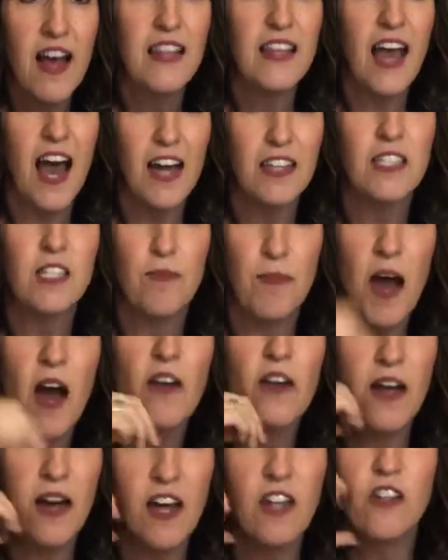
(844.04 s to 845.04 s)
Yeah, it's
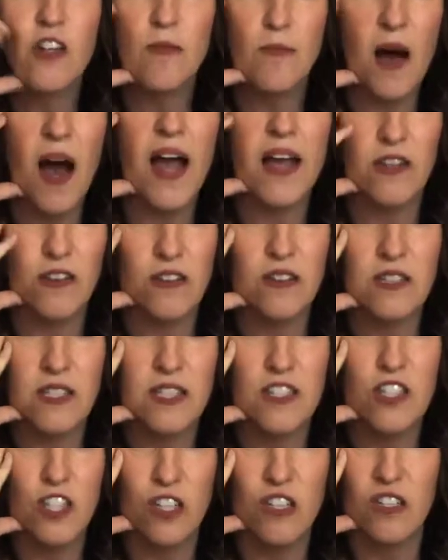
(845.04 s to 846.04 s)
about 100 miles.
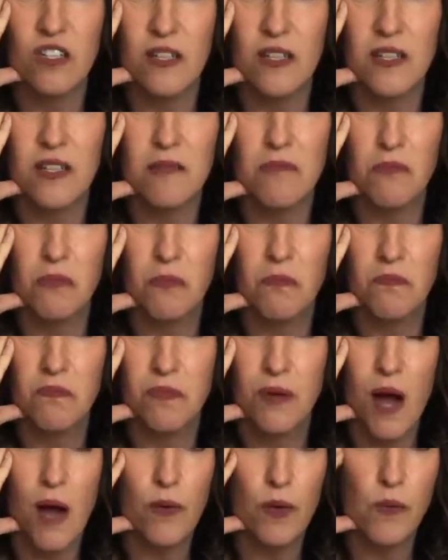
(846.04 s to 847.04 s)
It's a good,
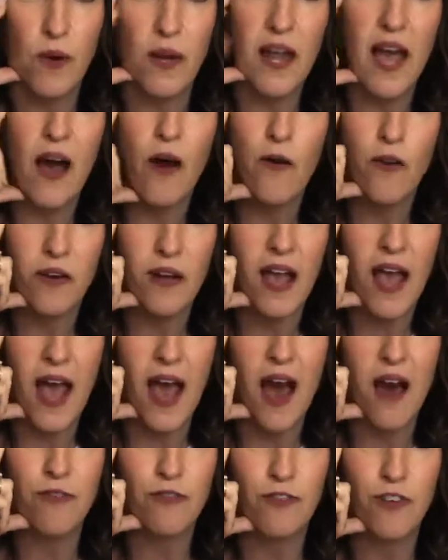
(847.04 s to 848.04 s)
probably hour and a
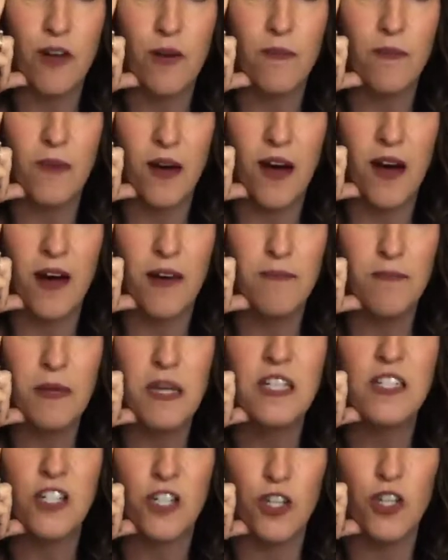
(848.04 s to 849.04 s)
half from
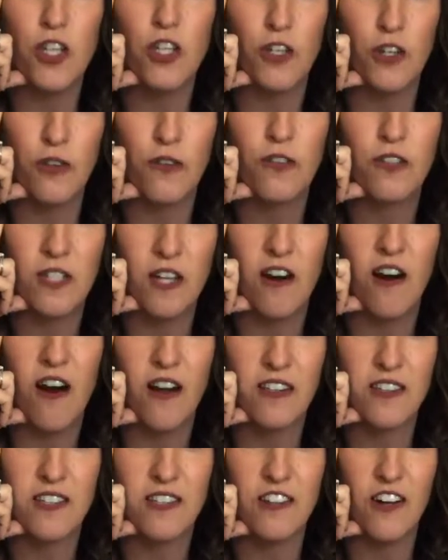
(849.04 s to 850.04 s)
me to you, to
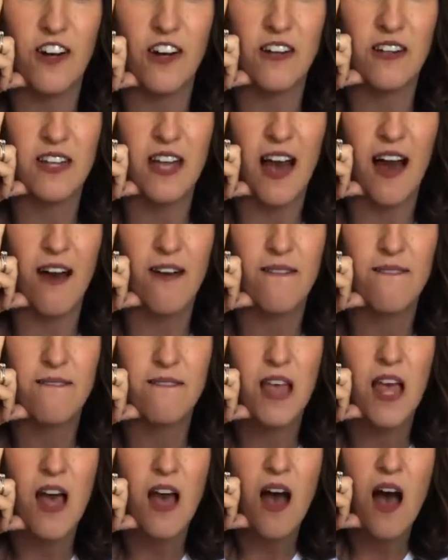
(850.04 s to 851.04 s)
Oxnard, yeah.
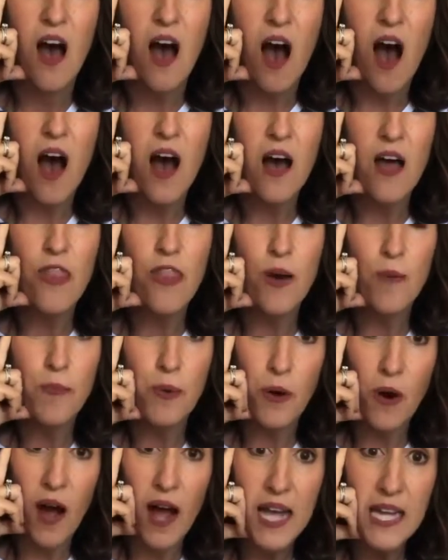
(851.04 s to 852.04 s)
The
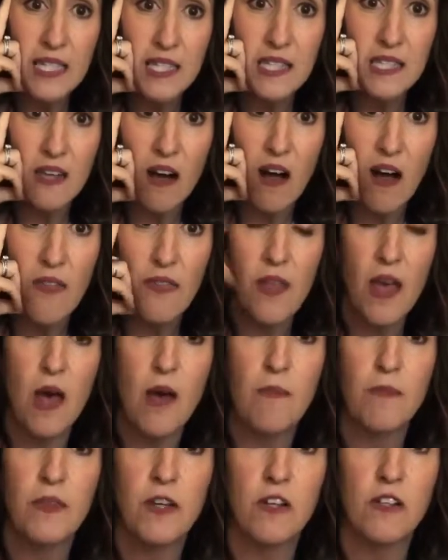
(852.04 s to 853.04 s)
price on
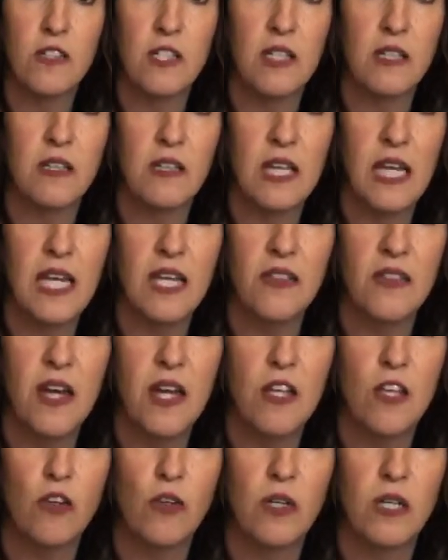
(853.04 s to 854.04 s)
them, there's a link
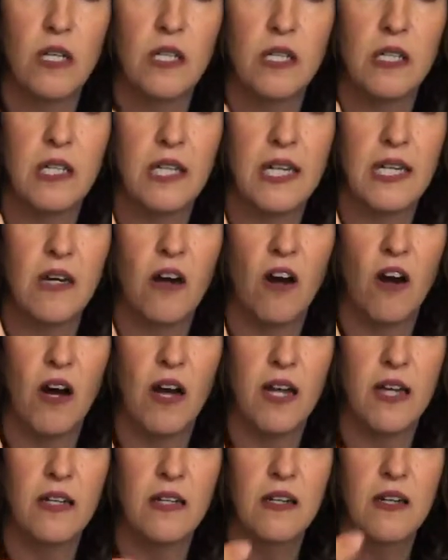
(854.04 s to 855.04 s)
that you can click
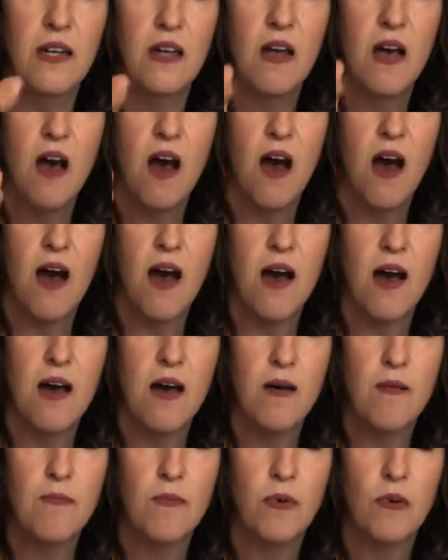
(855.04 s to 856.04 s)
on,
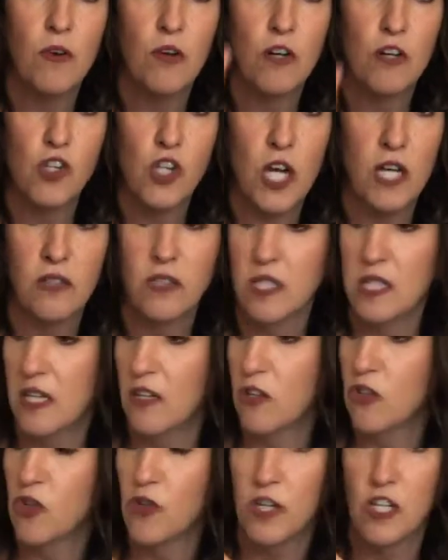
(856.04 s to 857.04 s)
or Chelsea
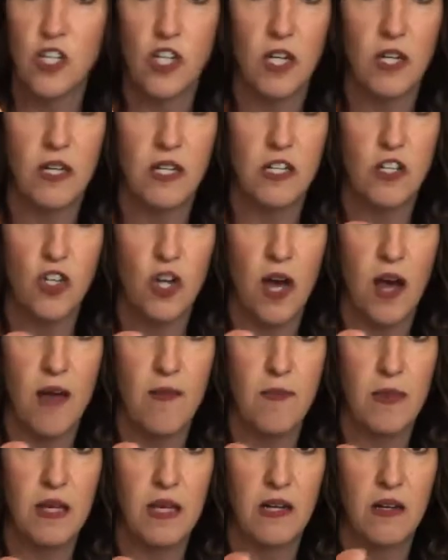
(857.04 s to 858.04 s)
or Trisha can
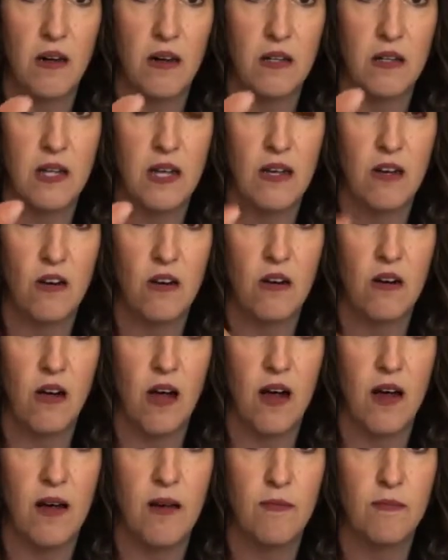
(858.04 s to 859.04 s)
chime in on here
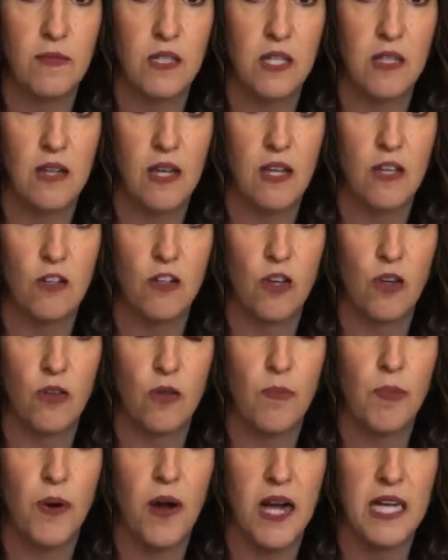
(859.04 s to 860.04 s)
to let you know
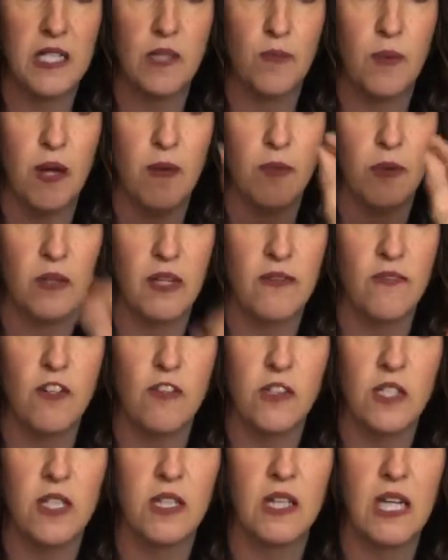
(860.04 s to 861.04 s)
the price. But I believe
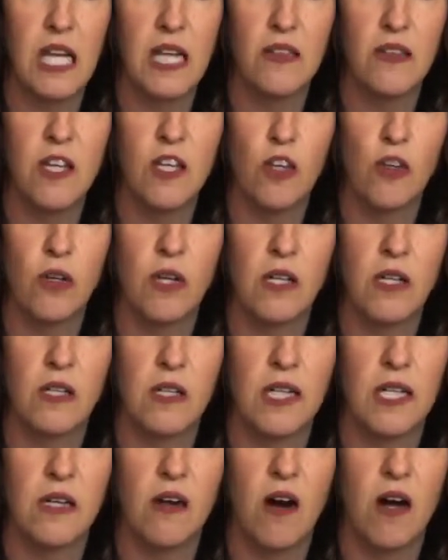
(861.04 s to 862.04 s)
there's a link that you can
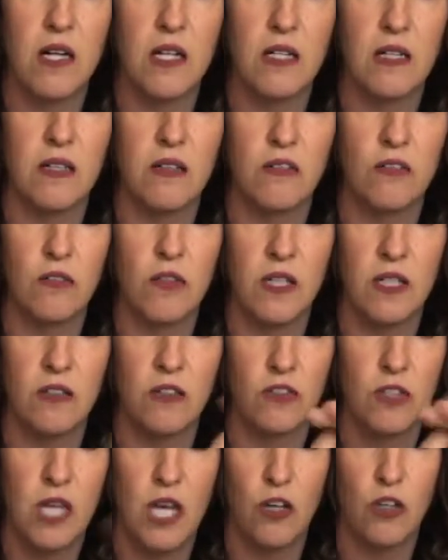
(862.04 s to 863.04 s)
click on and
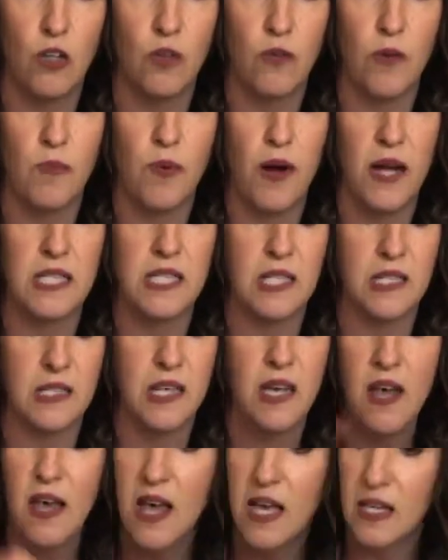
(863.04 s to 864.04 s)
it'll tell you the prices,
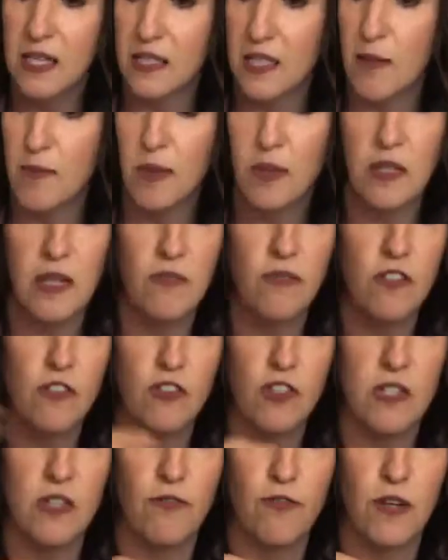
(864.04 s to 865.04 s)
because I believe
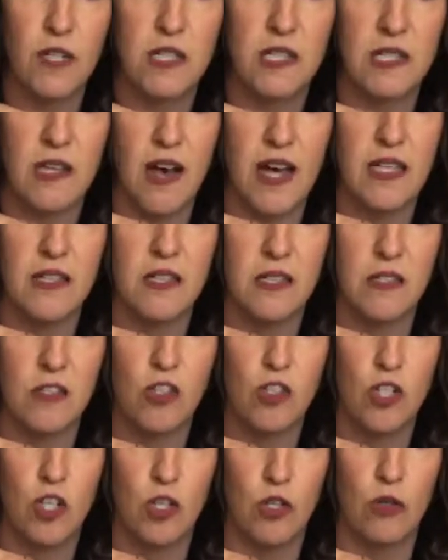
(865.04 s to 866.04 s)
there's different
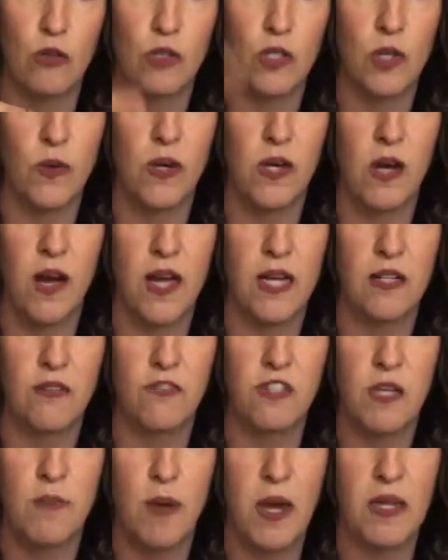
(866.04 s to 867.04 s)
sizes too. So it kind of
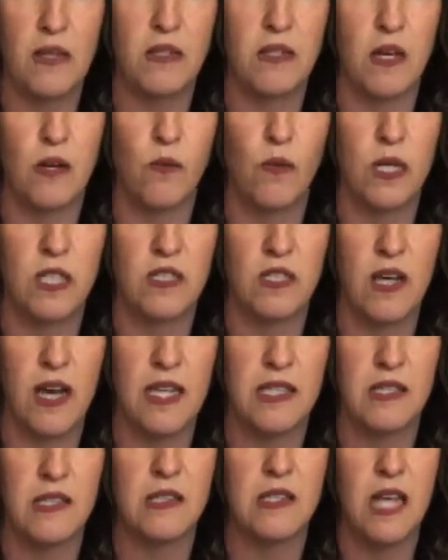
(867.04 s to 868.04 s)
depends on what
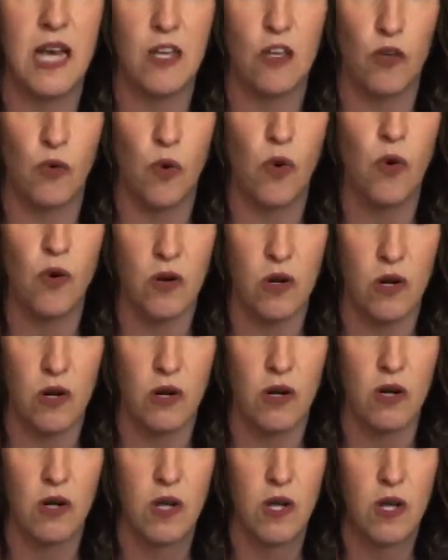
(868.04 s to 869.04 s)
sizes that you
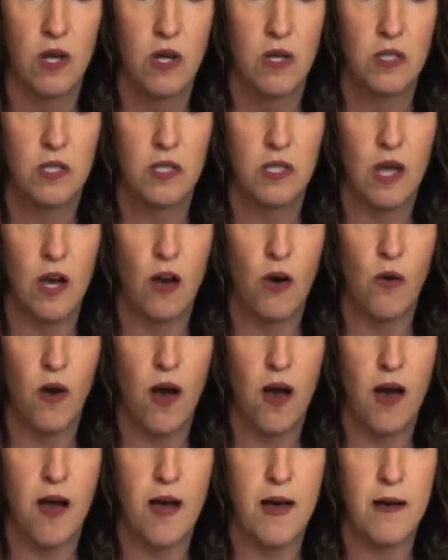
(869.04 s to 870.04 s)
order. So
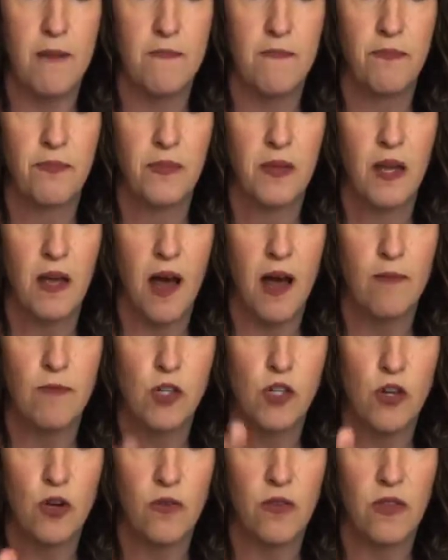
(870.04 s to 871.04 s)
I'm
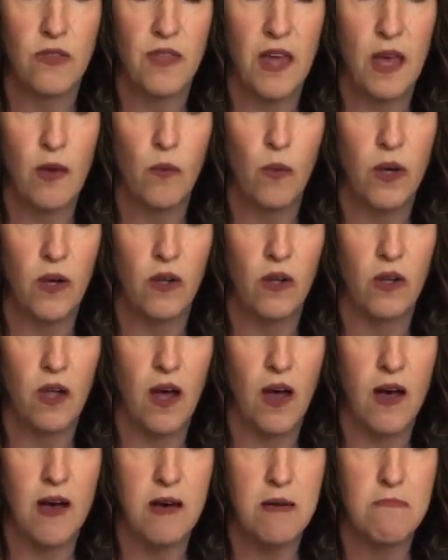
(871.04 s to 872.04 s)
sure that they will
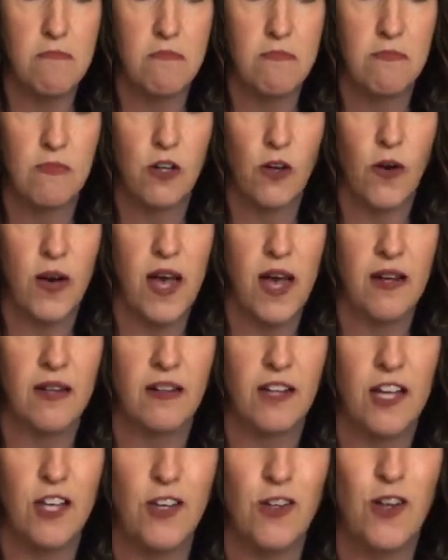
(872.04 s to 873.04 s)
go ahead
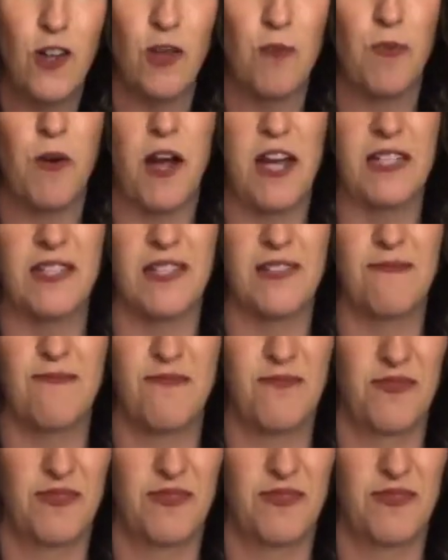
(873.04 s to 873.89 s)
and let you know the price.